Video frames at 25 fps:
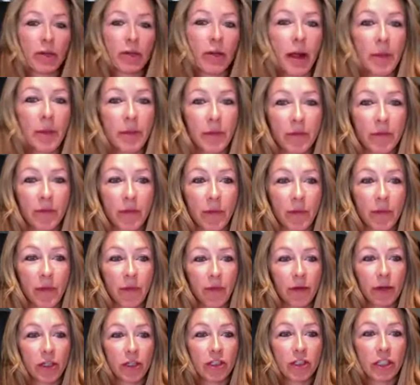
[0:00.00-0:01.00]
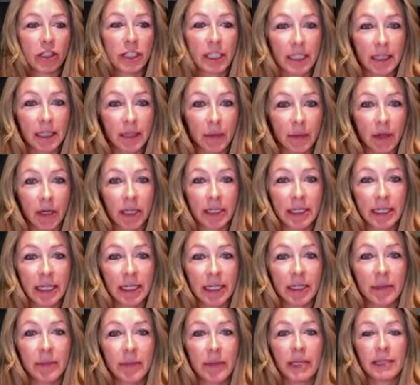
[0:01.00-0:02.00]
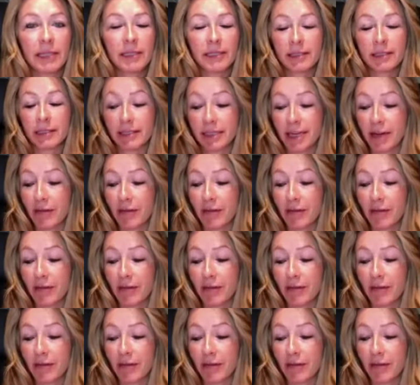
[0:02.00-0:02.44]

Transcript: grab them from the fridge and eat them on a daily basis.